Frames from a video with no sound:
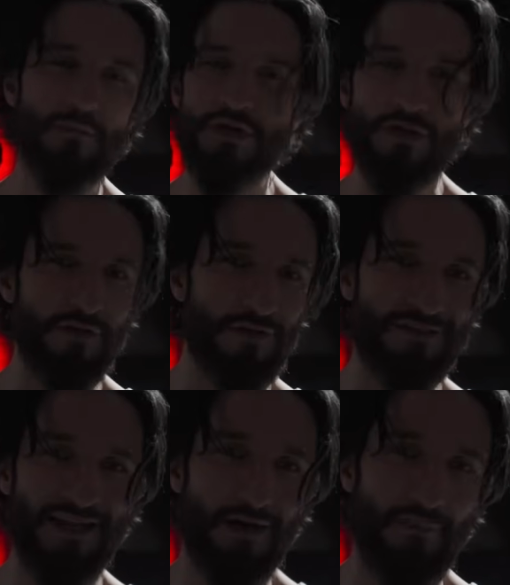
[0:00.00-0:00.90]
I'm not sure what
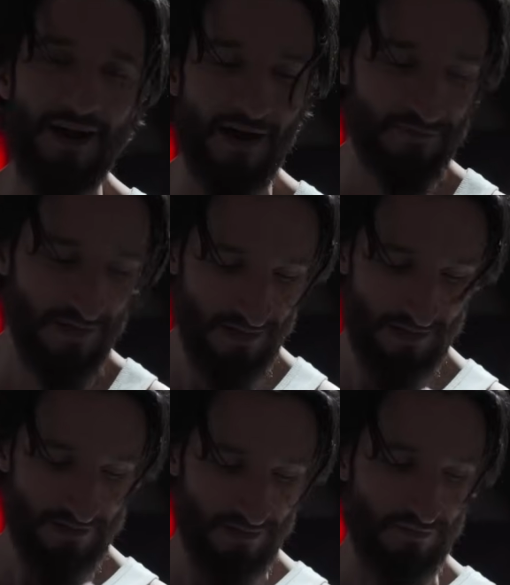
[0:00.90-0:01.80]
to say, that my arms,
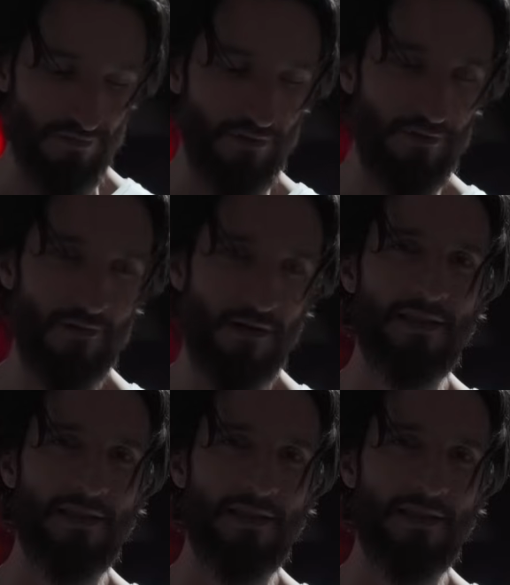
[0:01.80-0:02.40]
it's going to